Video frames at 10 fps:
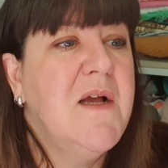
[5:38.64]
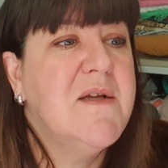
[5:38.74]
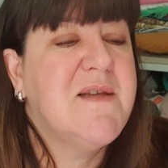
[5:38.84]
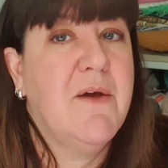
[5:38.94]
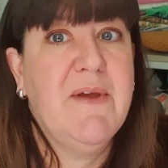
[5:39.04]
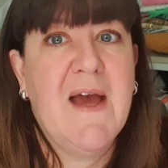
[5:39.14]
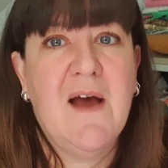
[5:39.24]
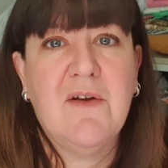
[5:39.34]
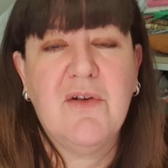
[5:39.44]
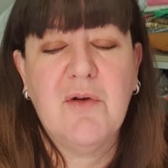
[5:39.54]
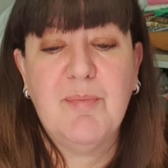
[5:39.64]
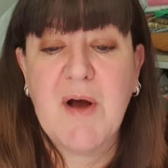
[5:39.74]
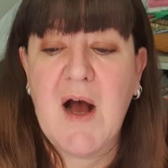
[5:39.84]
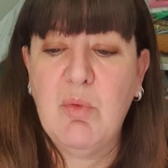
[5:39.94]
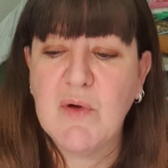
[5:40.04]
So yeah, I got up,
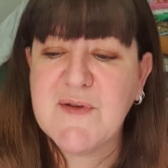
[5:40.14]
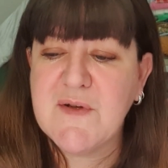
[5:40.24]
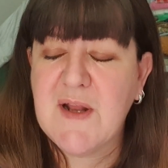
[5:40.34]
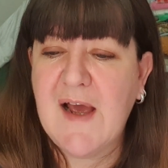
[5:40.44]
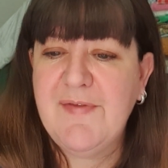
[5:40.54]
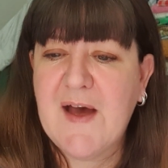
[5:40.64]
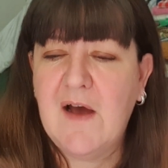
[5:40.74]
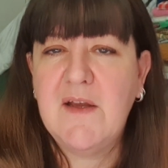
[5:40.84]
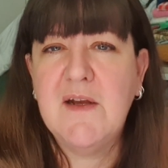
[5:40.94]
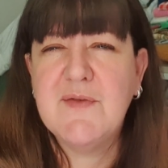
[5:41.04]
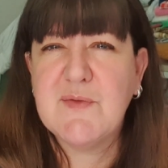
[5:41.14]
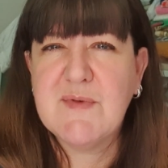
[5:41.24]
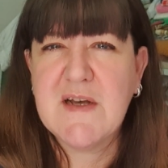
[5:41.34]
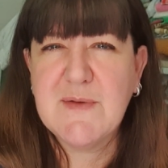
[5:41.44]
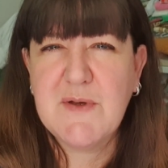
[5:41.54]
but I wasn't like that. You know,
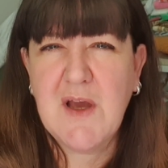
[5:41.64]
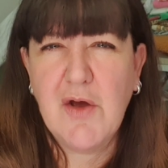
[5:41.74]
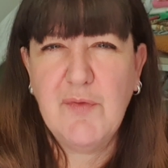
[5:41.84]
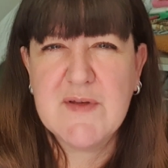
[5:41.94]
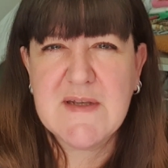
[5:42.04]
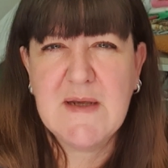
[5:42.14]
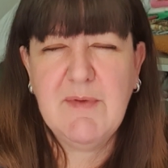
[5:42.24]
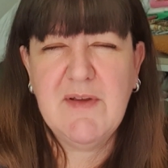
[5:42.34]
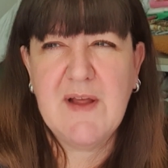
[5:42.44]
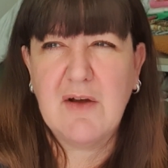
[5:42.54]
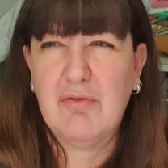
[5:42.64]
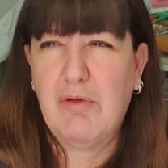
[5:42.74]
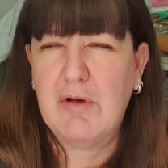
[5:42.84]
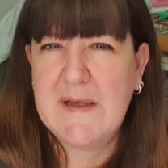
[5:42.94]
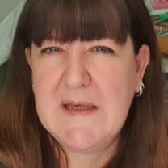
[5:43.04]
sometimes when you oversleep, you're in that
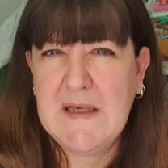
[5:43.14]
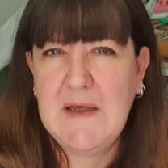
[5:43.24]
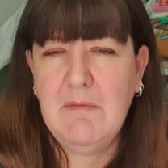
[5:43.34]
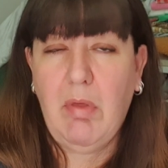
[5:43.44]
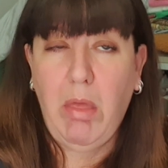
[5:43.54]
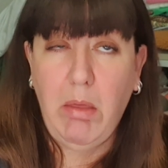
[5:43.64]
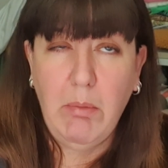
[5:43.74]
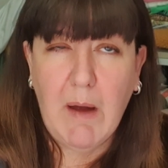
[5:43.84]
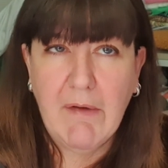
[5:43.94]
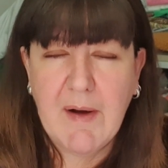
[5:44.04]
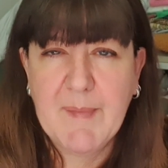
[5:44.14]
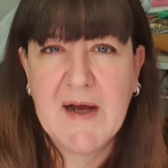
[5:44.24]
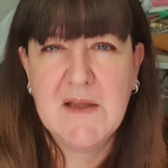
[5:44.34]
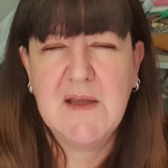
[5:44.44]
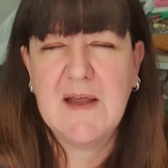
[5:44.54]
groggy, ooh, where am
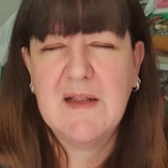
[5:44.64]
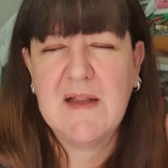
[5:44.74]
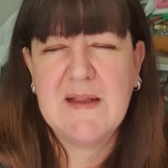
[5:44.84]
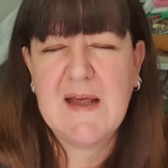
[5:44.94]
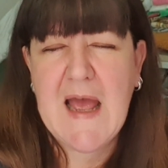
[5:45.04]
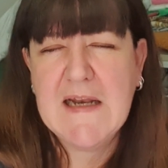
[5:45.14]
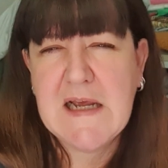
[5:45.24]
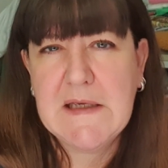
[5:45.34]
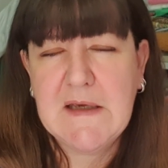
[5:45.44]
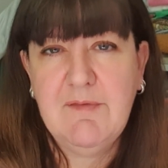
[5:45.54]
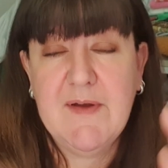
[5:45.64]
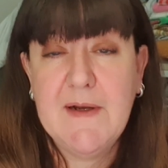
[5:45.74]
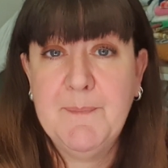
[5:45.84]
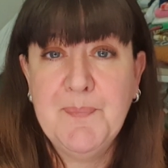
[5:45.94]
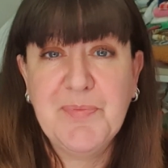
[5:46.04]
I? And you get that headachy
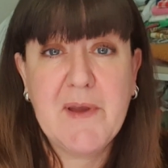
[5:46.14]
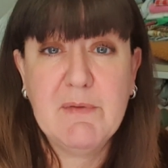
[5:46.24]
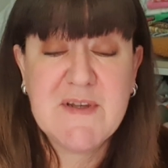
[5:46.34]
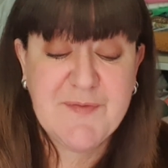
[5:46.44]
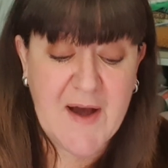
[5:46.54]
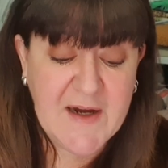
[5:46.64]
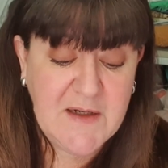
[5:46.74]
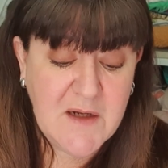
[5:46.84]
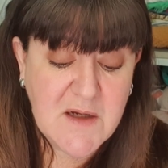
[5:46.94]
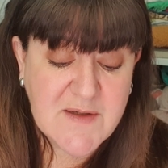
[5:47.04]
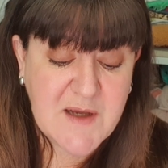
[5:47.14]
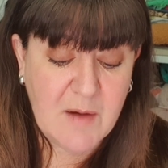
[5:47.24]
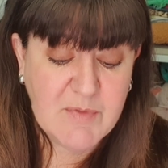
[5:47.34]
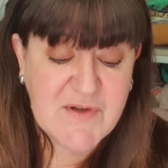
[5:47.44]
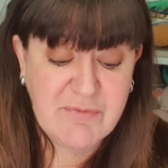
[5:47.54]
feeling. I was fine. So I
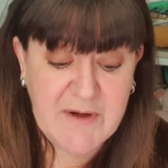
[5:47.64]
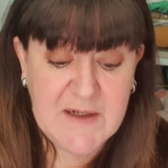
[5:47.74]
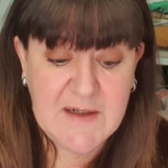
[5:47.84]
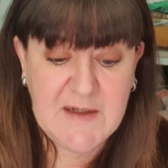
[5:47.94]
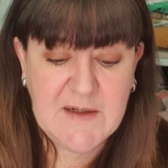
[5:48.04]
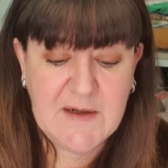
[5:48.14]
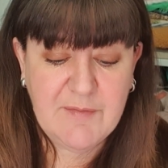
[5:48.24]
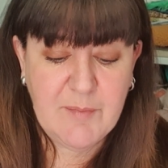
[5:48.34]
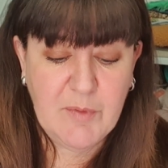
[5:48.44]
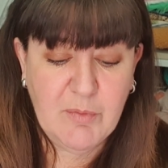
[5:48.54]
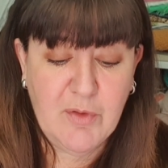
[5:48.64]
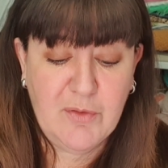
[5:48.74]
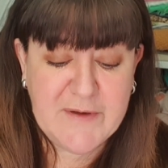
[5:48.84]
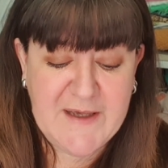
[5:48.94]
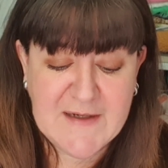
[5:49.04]
must have really needed it from the
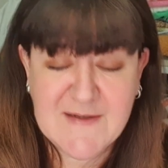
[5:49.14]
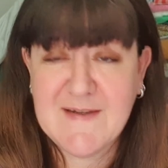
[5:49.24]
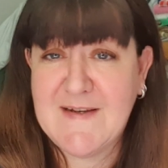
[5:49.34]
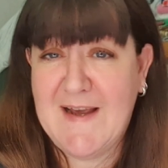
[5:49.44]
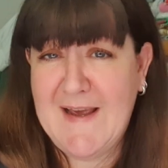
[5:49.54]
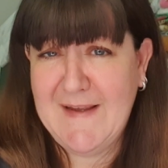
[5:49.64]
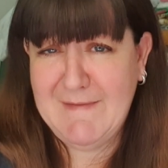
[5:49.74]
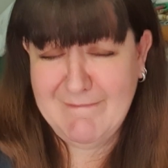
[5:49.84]
walk yesterday.